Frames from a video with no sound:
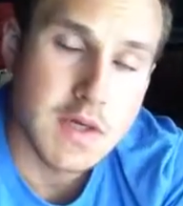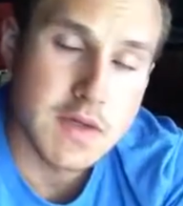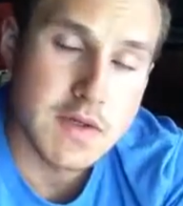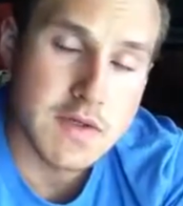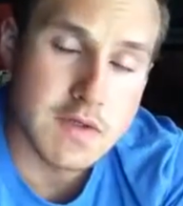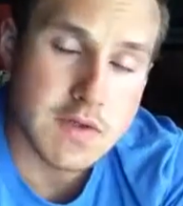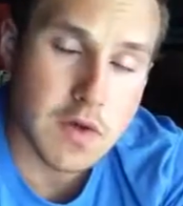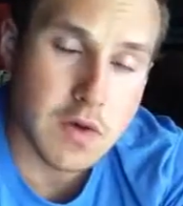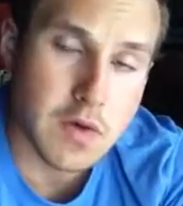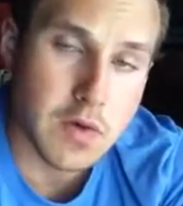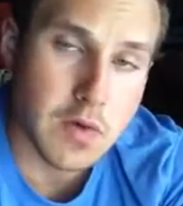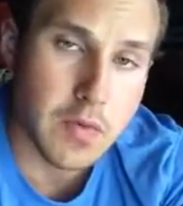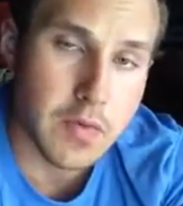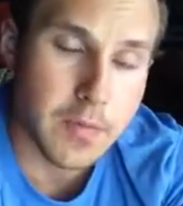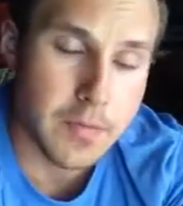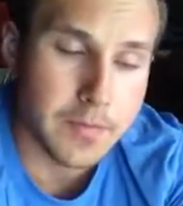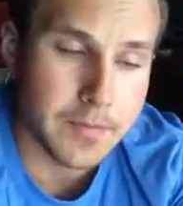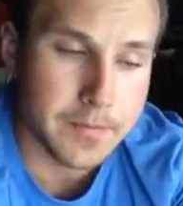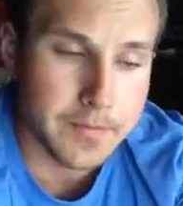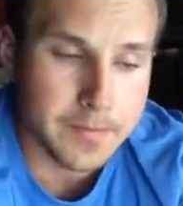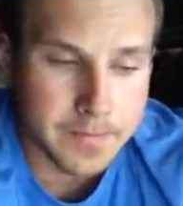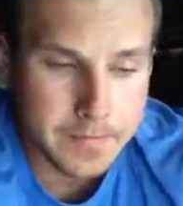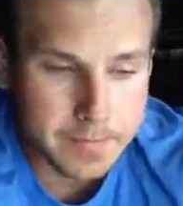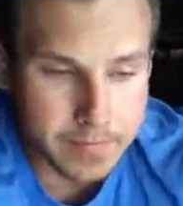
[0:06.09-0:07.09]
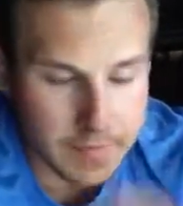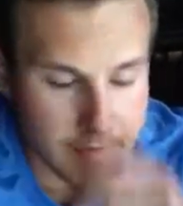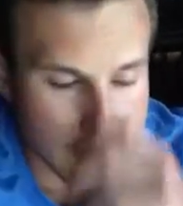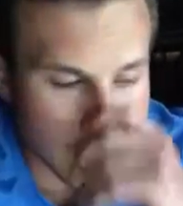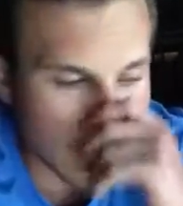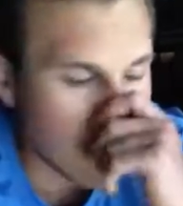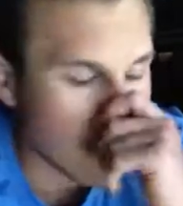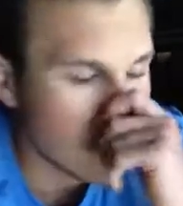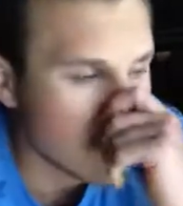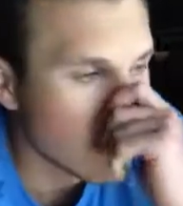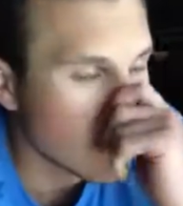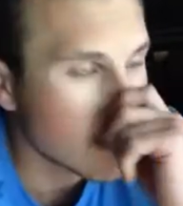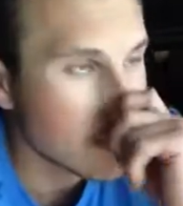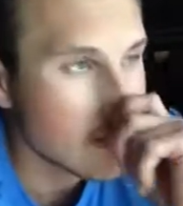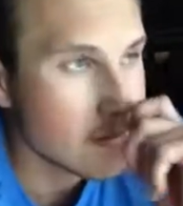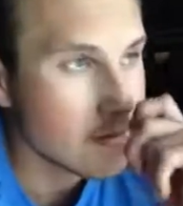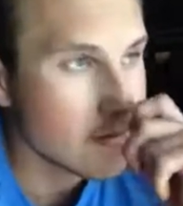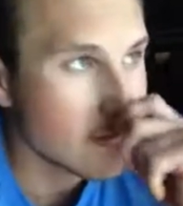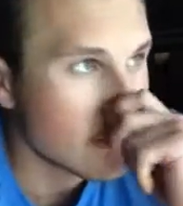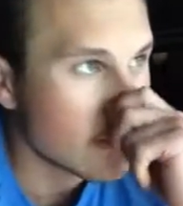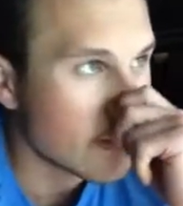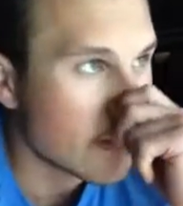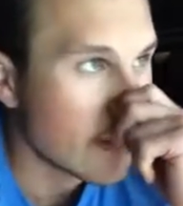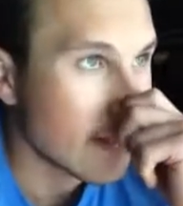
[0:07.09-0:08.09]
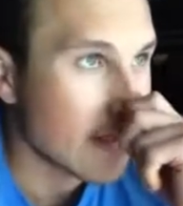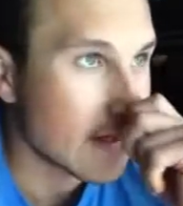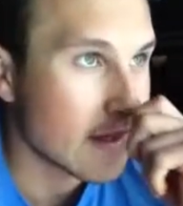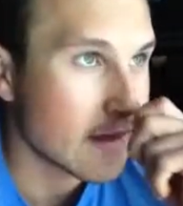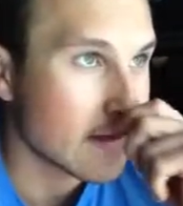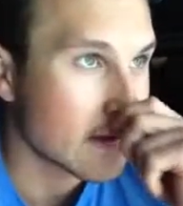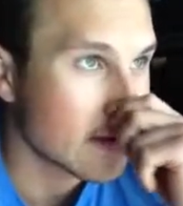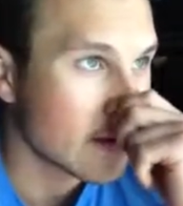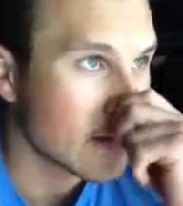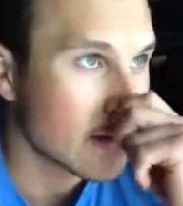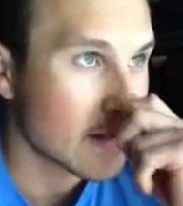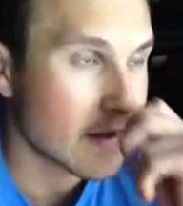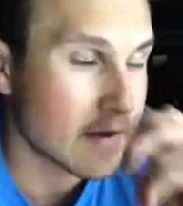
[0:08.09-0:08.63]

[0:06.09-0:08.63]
So at the end of the day,